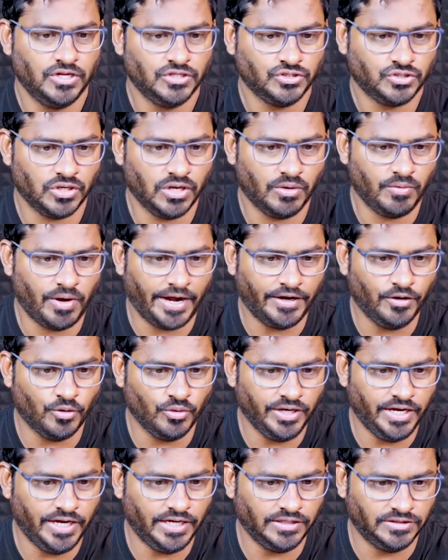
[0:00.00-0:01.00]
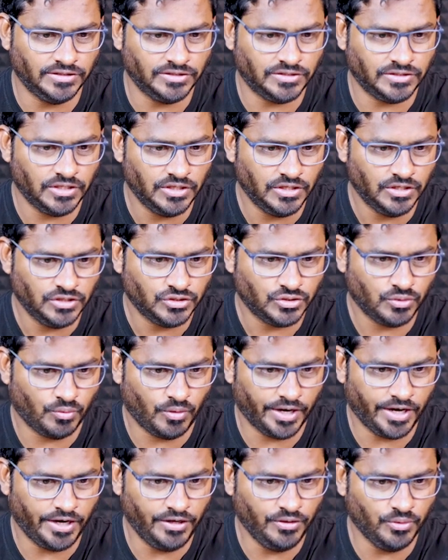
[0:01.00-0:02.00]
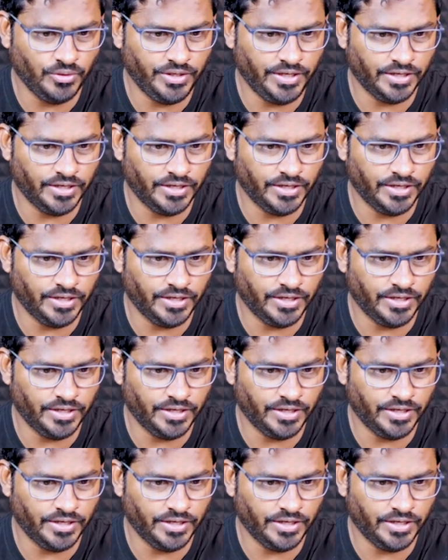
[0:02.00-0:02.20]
So now I don't need this. So what I do